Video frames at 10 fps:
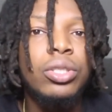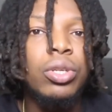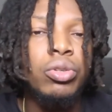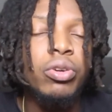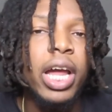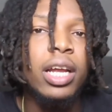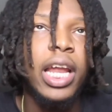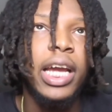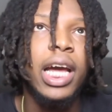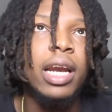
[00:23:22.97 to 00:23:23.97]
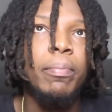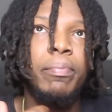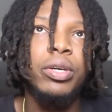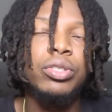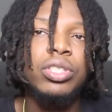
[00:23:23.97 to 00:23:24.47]
So you gotta, like, kind of
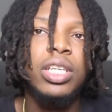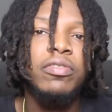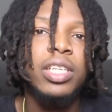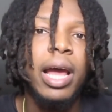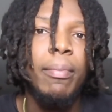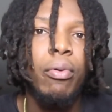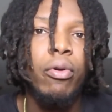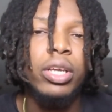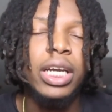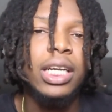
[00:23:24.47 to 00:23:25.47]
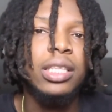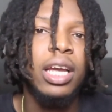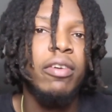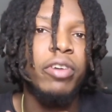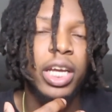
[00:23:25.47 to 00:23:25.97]
build yourself to that point. You gotta
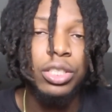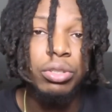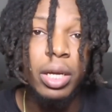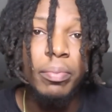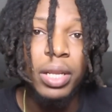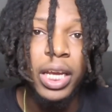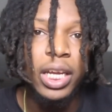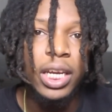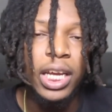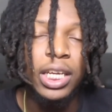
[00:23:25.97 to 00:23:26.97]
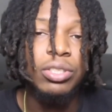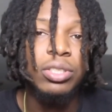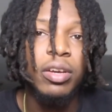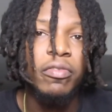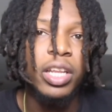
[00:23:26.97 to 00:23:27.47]
think of an intricate plan and get
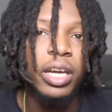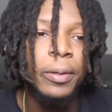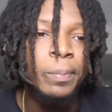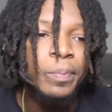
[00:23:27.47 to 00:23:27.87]
yourself there.